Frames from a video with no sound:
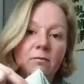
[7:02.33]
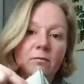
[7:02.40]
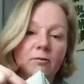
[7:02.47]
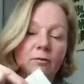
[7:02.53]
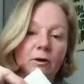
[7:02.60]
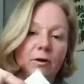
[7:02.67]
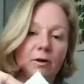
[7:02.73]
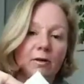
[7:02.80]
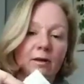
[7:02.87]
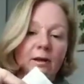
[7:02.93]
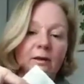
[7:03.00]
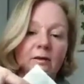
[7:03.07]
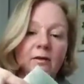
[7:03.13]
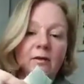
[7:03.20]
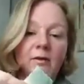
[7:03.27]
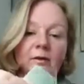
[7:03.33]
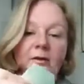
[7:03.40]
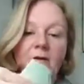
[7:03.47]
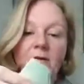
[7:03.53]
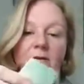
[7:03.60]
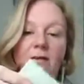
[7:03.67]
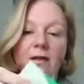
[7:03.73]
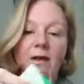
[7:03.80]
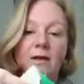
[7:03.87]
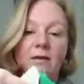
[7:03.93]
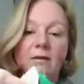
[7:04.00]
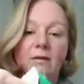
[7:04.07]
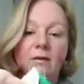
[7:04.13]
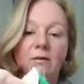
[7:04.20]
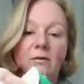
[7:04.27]
directly there, and then
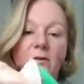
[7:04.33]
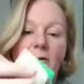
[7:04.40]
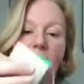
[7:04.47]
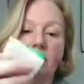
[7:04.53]
you're going to